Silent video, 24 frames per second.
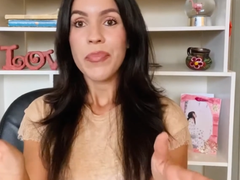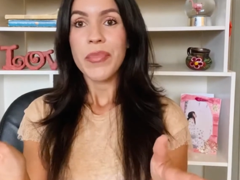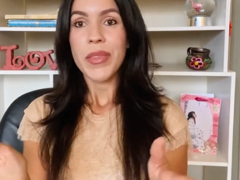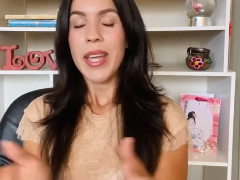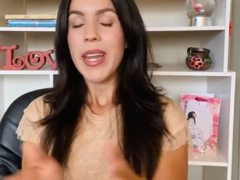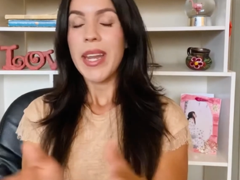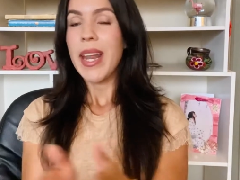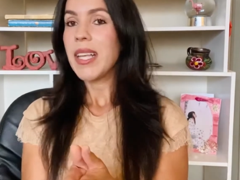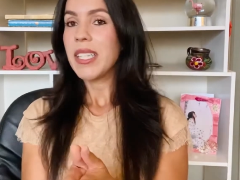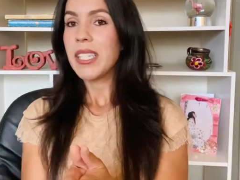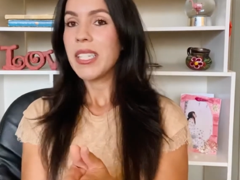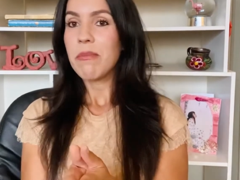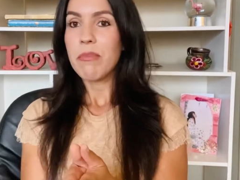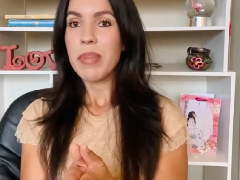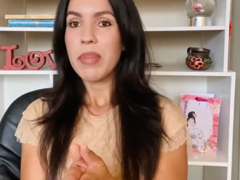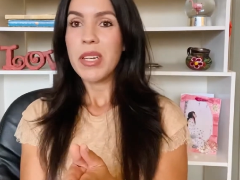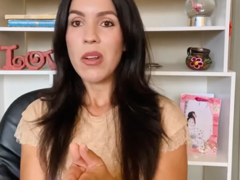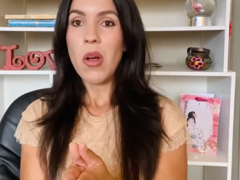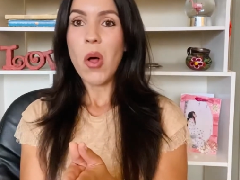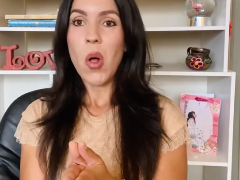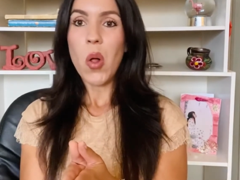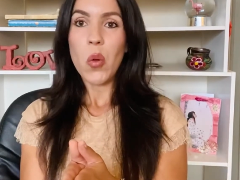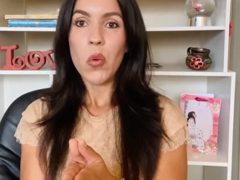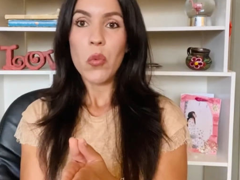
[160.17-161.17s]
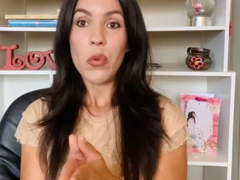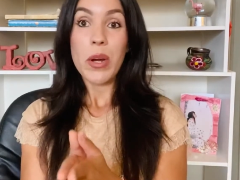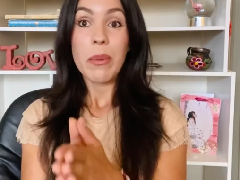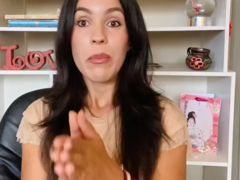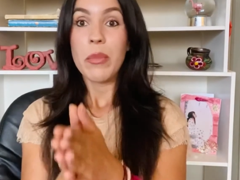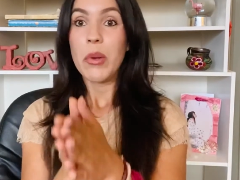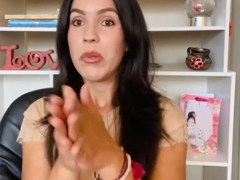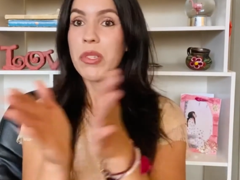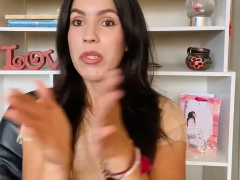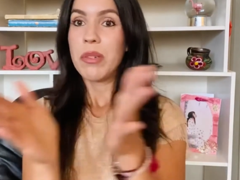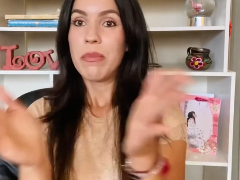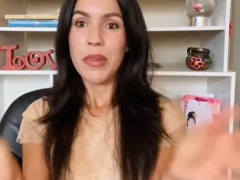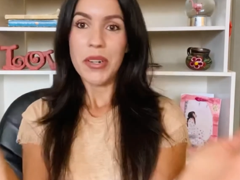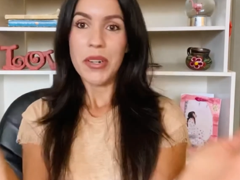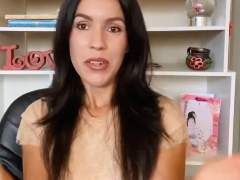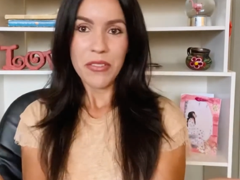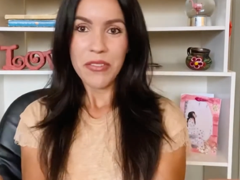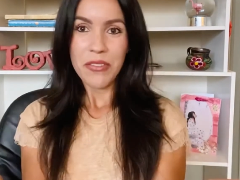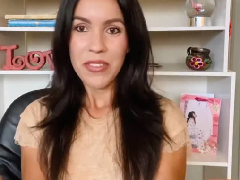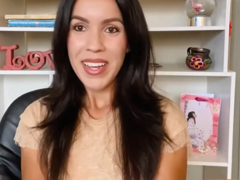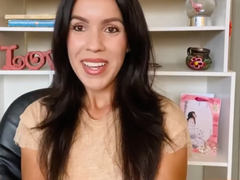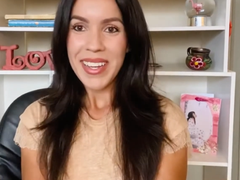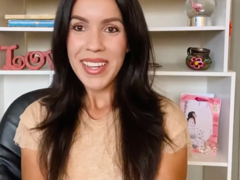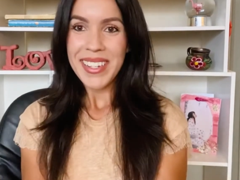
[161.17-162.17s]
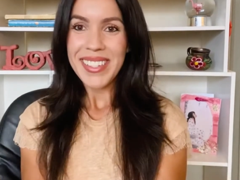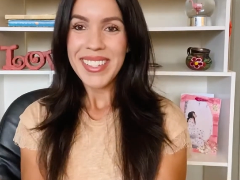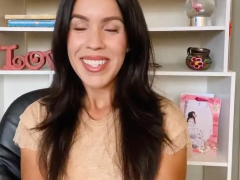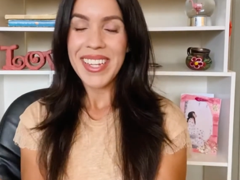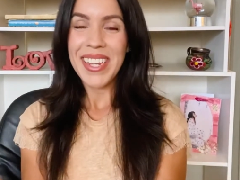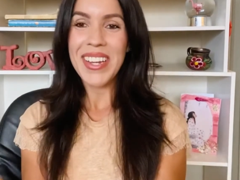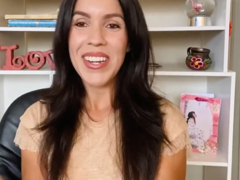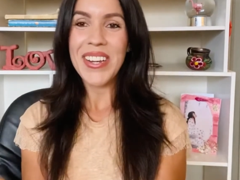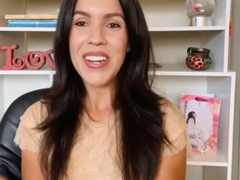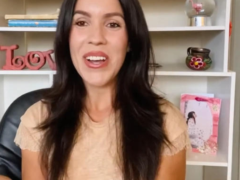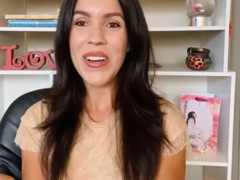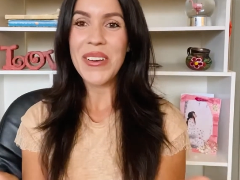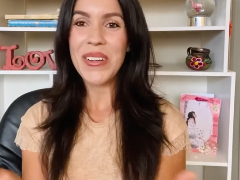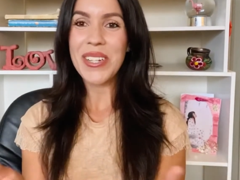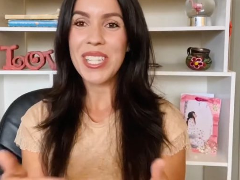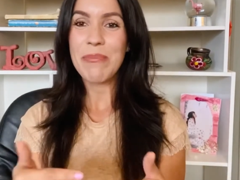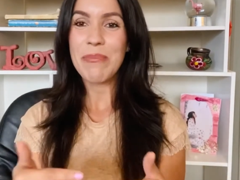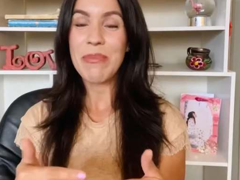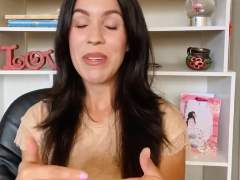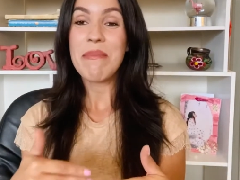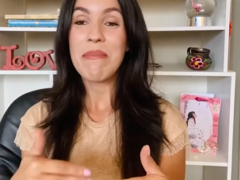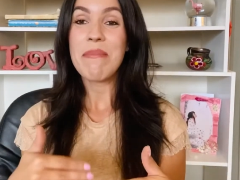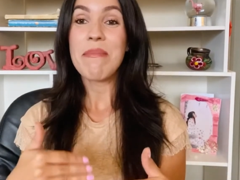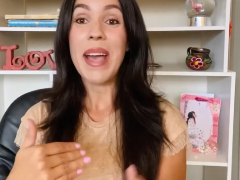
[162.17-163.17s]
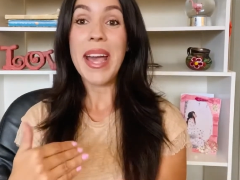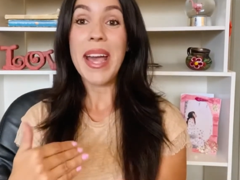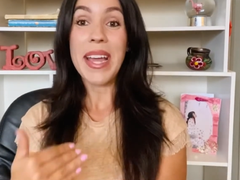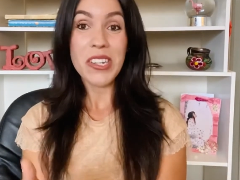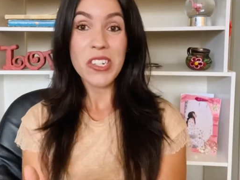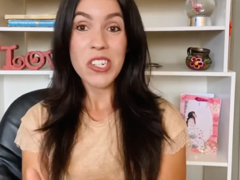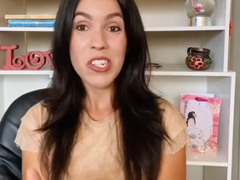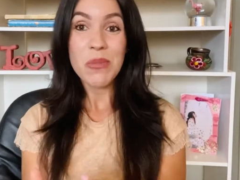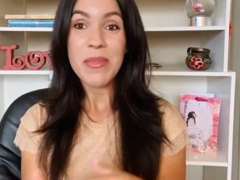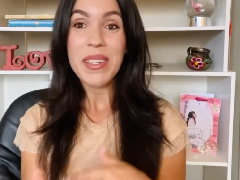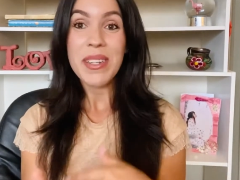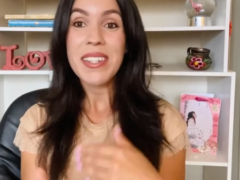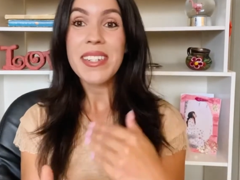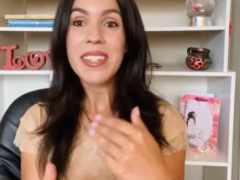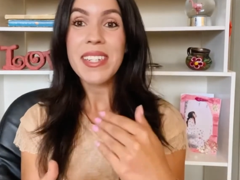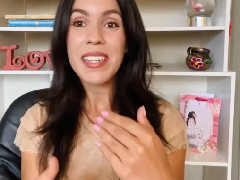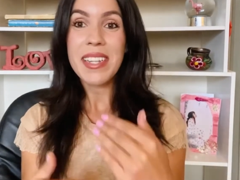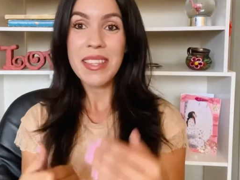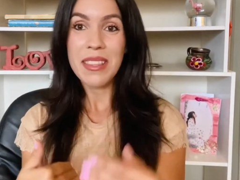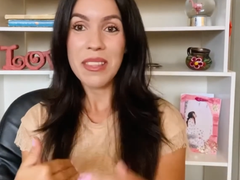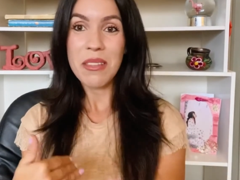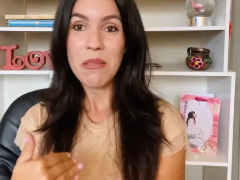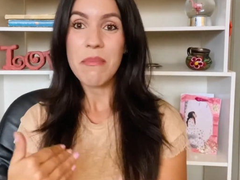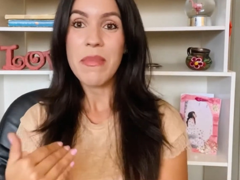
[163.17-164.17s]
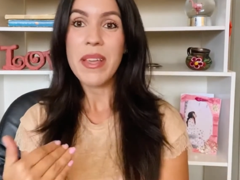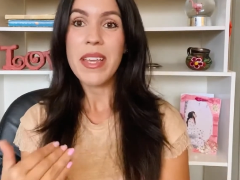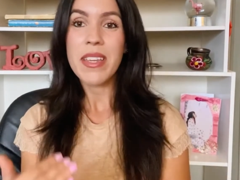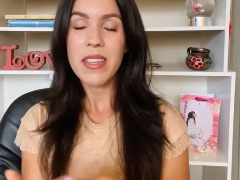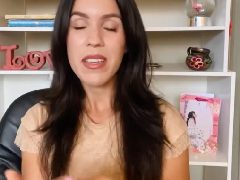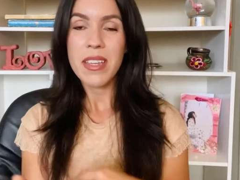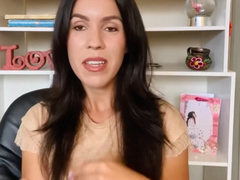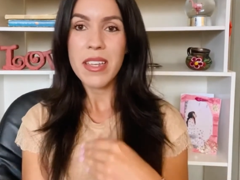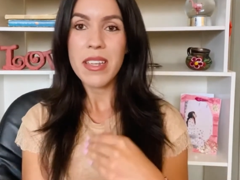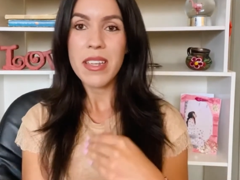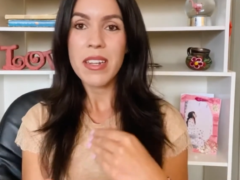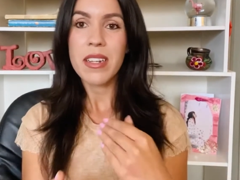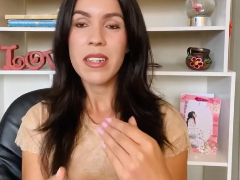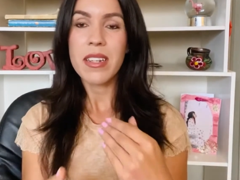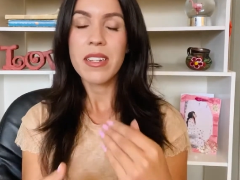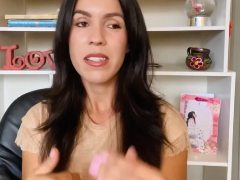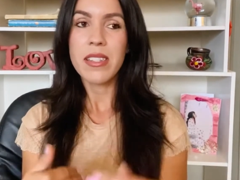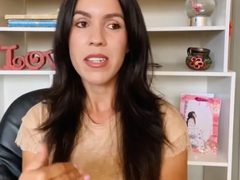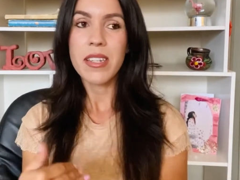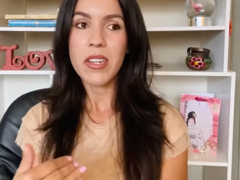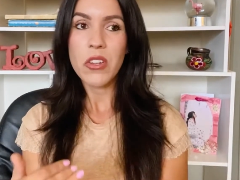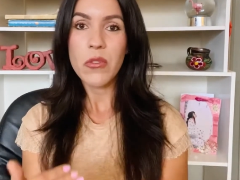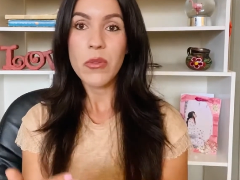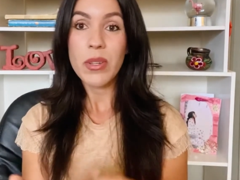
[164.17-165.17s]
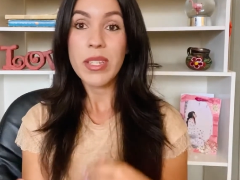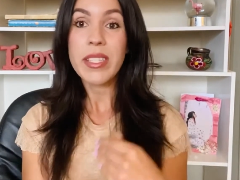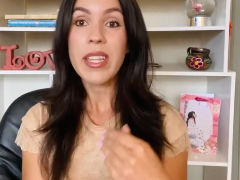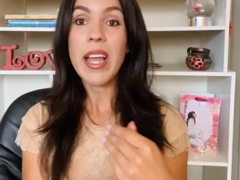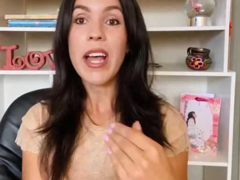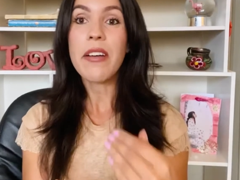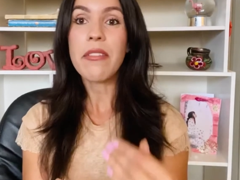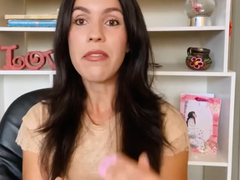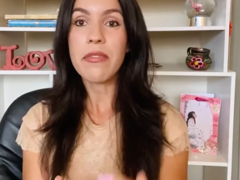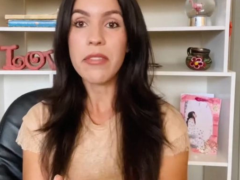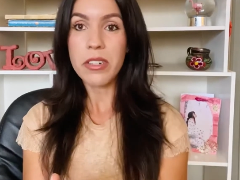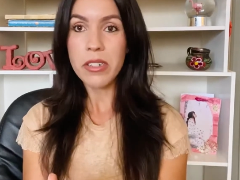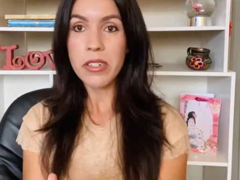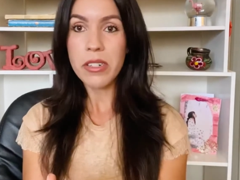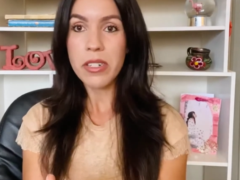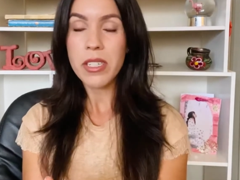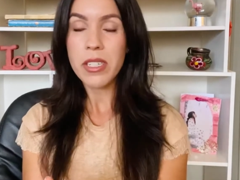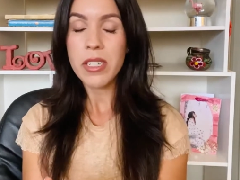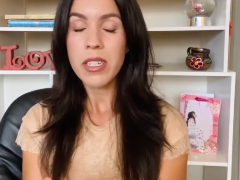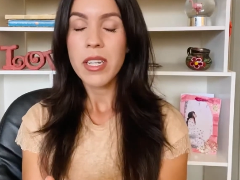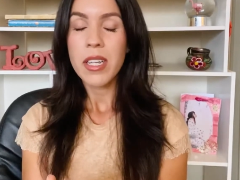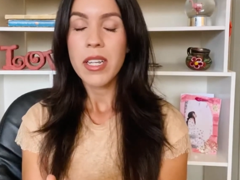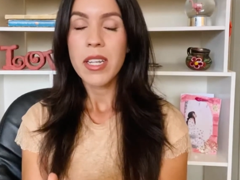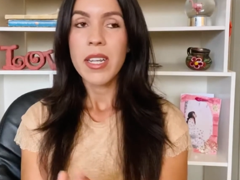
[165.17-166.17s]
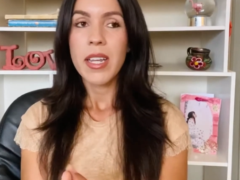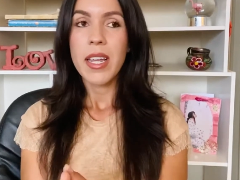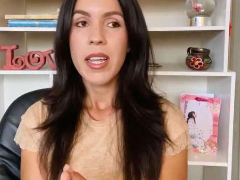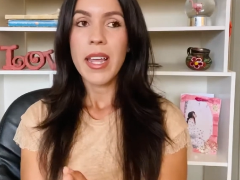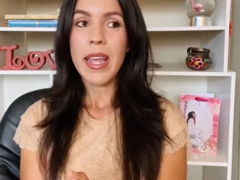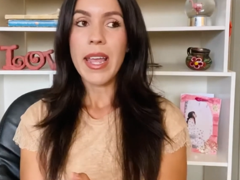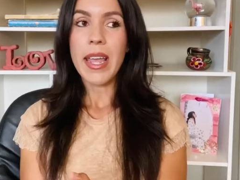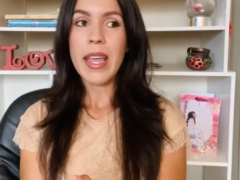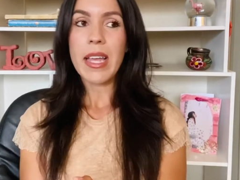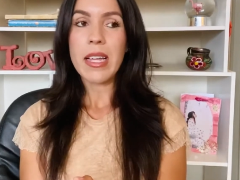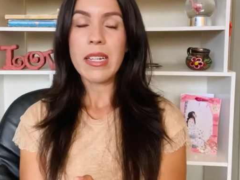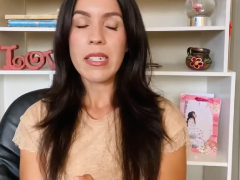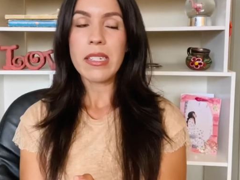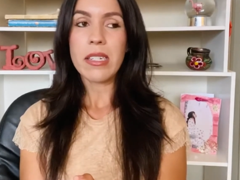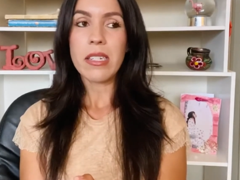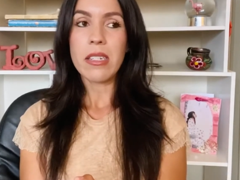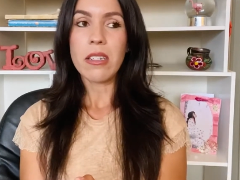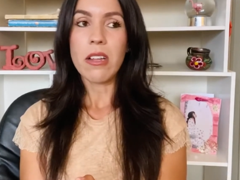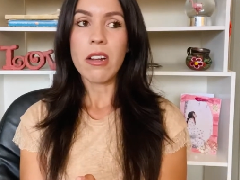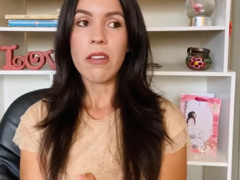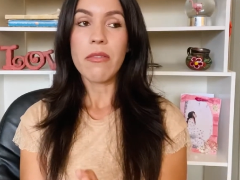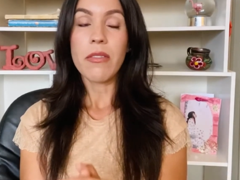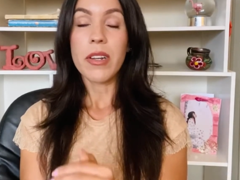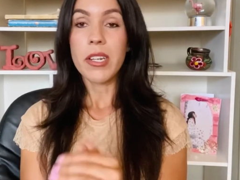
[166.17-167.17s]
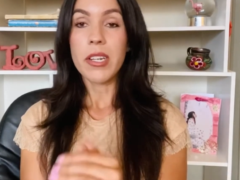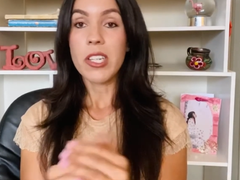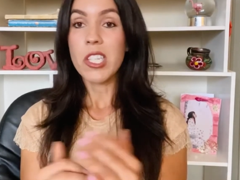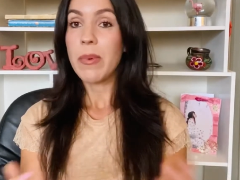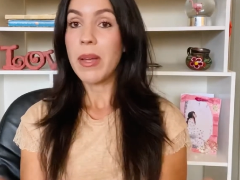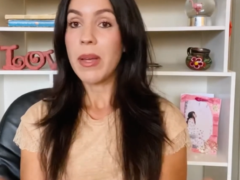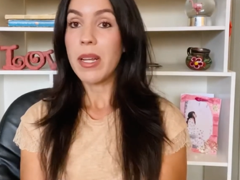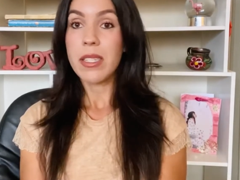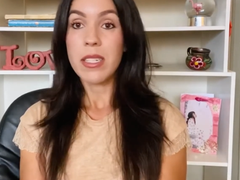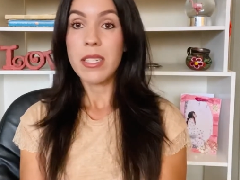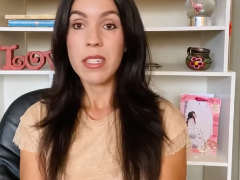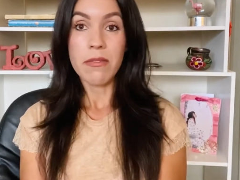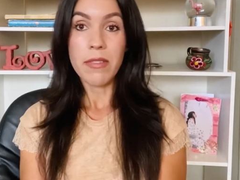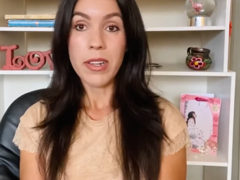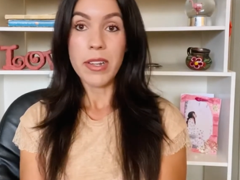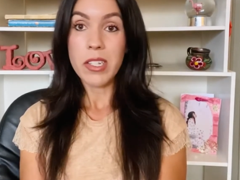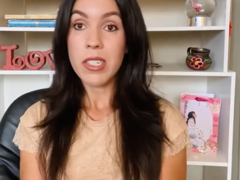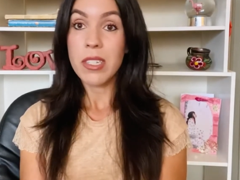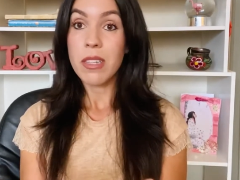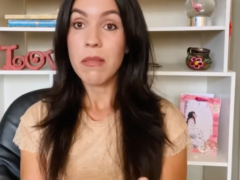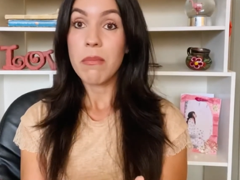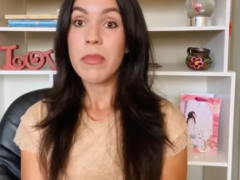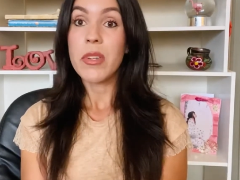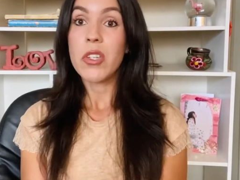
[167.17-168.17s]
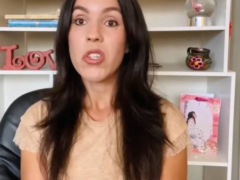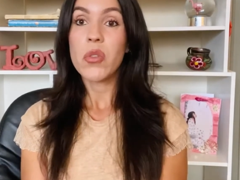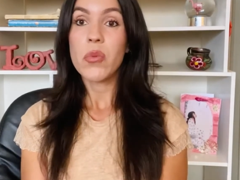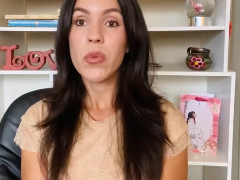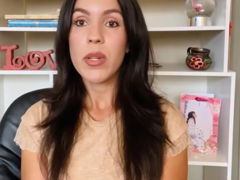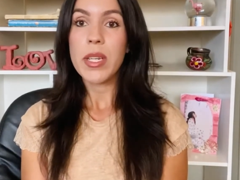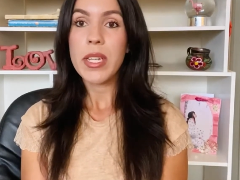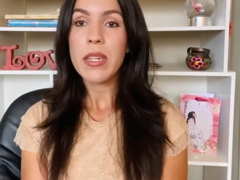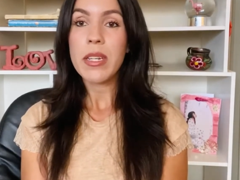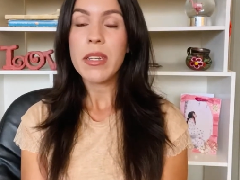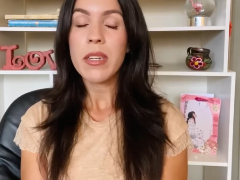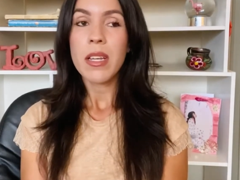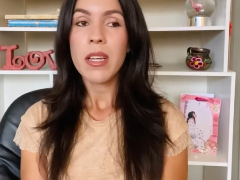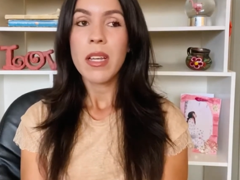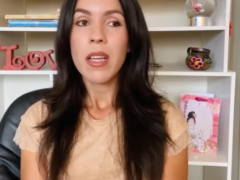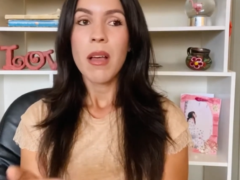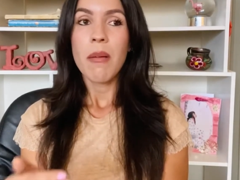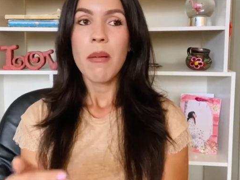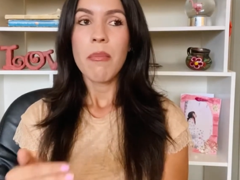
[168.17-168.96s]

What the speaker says: it hasn't been all rainbows and butterflies, you know, it's been management in the making and continuous effort and a lot of unexpected events in between.